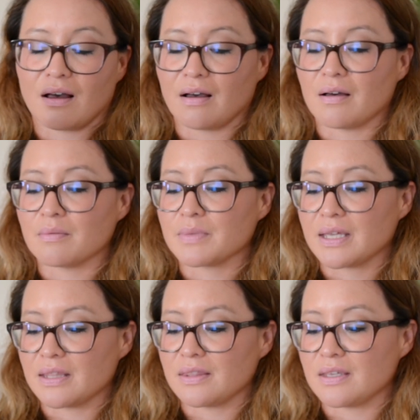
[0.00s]
Um,
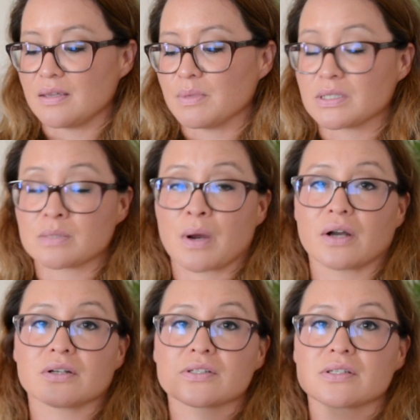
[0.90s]
in the Missus
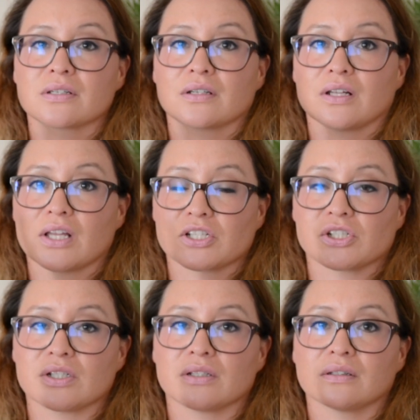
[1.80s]
Meyers
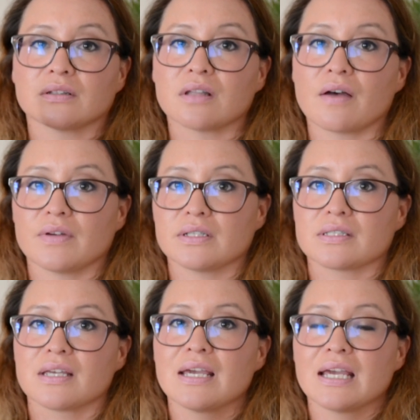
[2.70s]
collection. Love
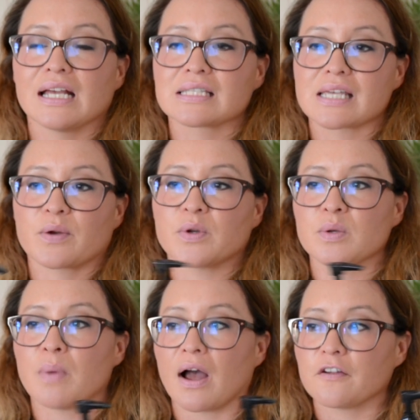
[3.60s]
it. It's like when
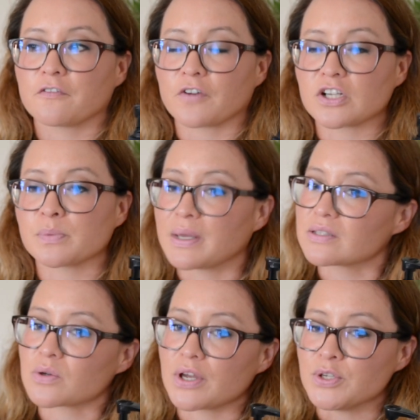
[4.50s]
you buy fresh
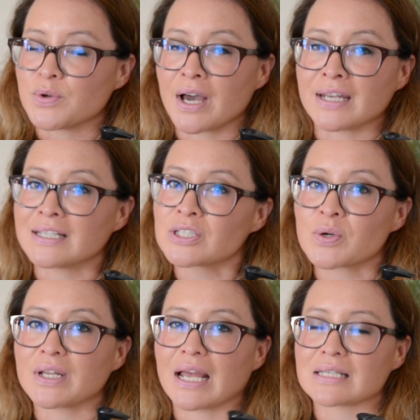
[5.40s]
basil and you cut
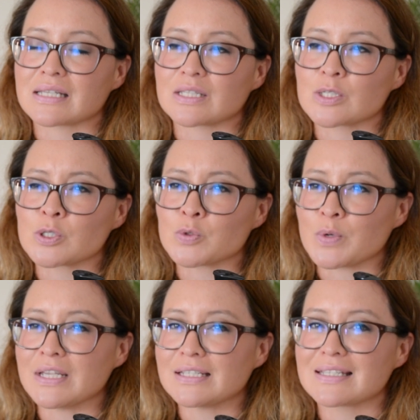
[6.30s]
into it, it has that
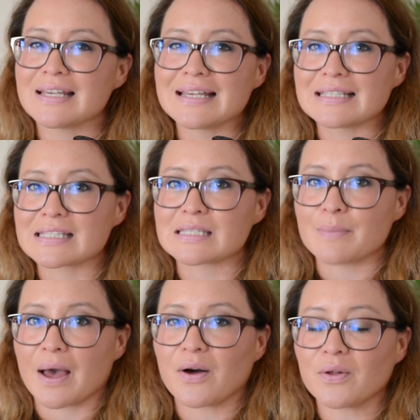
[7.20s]
sweet
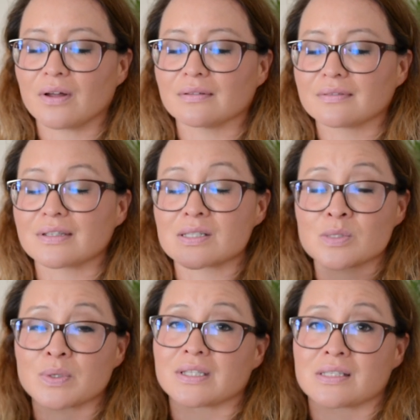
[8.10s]
smell. This
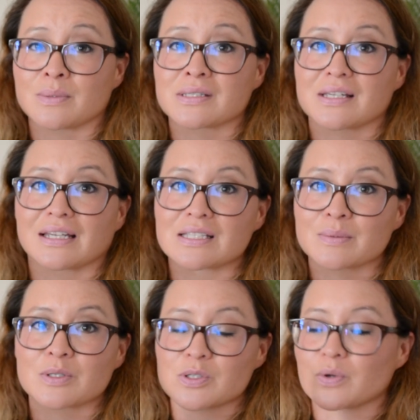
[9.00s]
is what this smells like. It
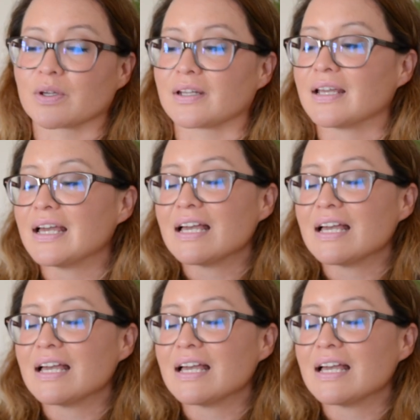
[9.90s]
smells so good.